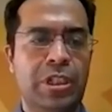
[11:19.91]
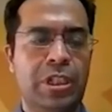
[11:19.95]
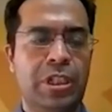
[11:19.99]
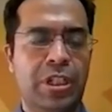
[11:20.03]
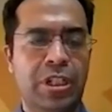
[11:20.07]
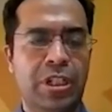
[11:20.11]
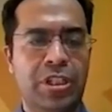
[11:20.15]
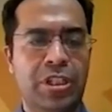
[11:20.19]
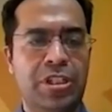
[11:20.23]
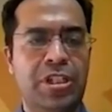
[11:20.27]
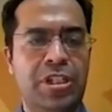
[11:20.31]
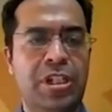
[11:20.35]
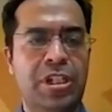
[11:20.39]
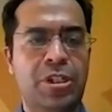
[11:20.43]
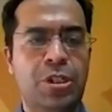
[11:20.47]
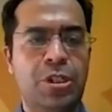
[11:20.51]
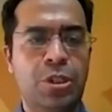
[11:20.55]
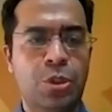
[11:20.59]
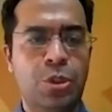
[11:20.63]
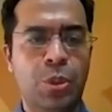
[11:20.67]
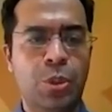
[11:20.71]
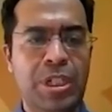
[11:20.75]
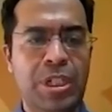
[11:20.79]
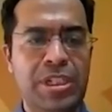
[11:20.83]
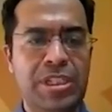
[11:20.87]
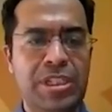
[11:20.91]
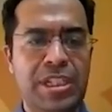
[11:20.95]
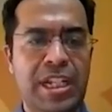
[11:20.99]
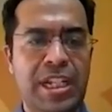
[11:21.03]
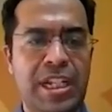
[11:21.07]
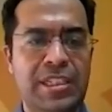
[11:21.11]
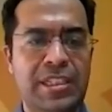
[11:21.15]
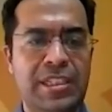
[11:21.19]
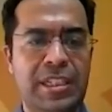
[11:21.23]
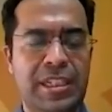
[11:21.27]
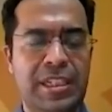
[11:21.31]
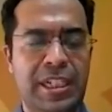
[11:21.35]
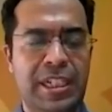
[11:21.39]
Digital twins
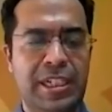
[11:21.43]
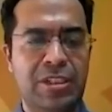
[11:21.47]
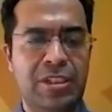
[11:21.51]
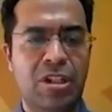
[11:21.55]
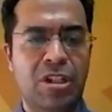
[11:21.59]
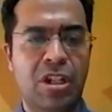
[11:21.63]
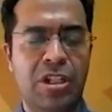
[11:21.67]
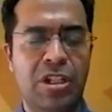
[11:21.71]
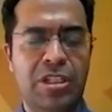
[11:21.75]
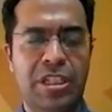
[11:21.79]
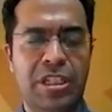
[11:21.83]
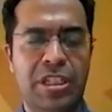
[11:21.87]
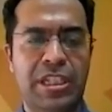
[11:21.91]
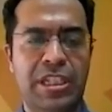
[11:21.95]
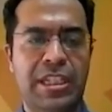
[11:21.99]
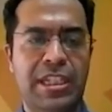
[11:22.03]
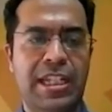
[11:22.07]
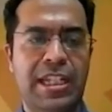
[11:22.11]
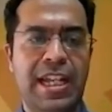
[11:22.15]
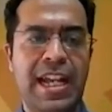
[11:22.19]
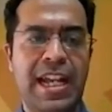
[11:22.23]
as a technology